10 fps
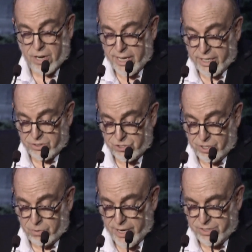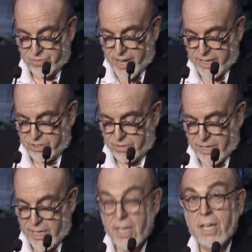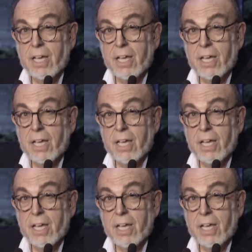Triangle Shirtwaist Factory.